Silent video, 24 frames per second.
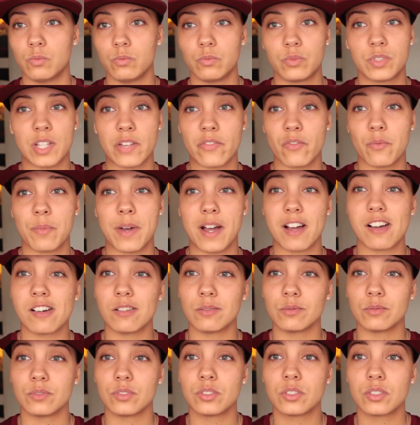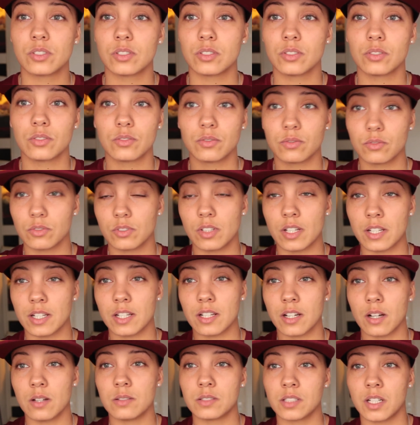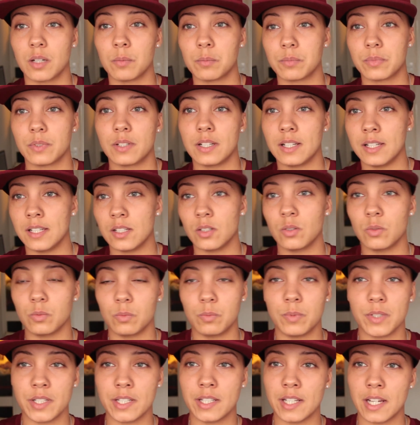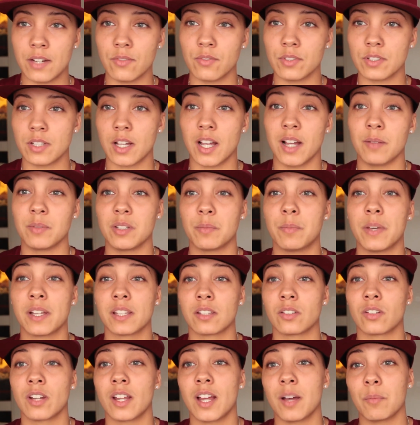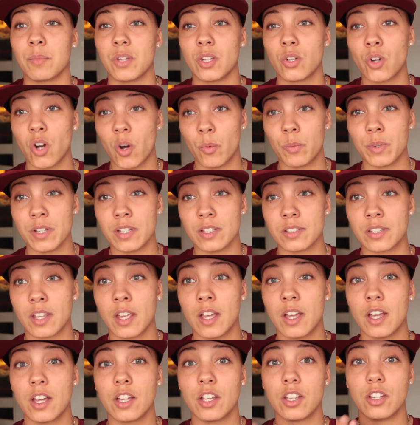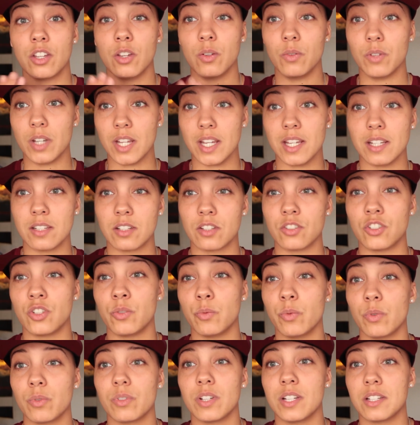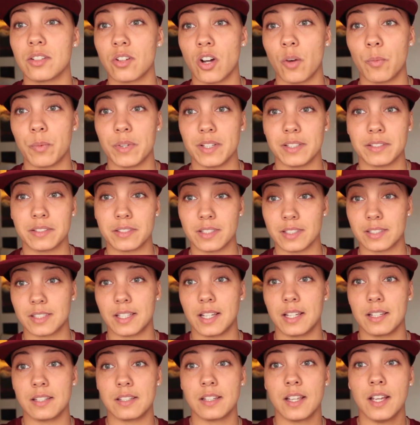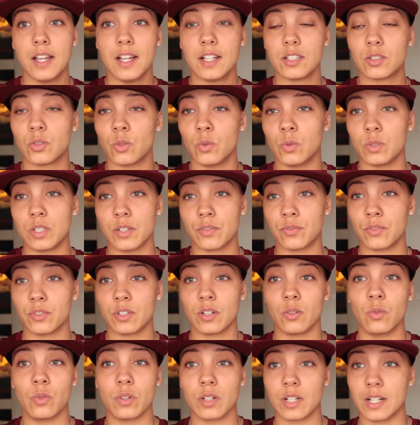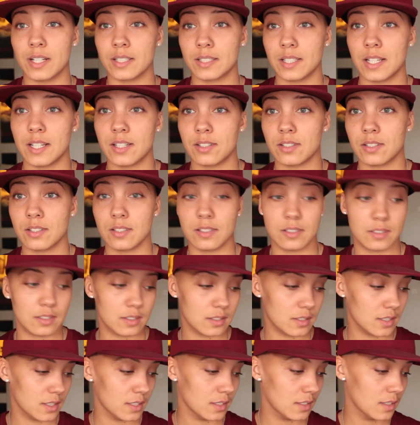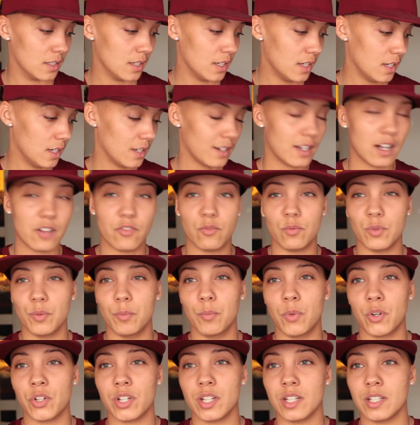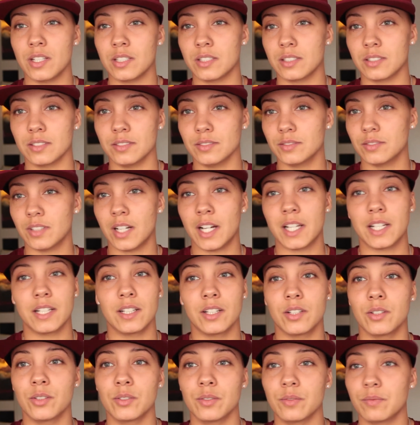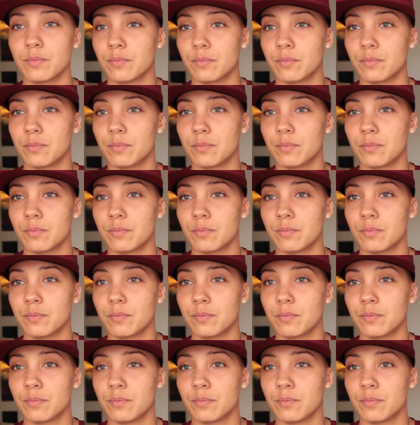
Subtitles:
£7, and it goes up a little bit every time depending on how many copies you need, because you will need copies to send to all different organisations and government bodies and, I don't know,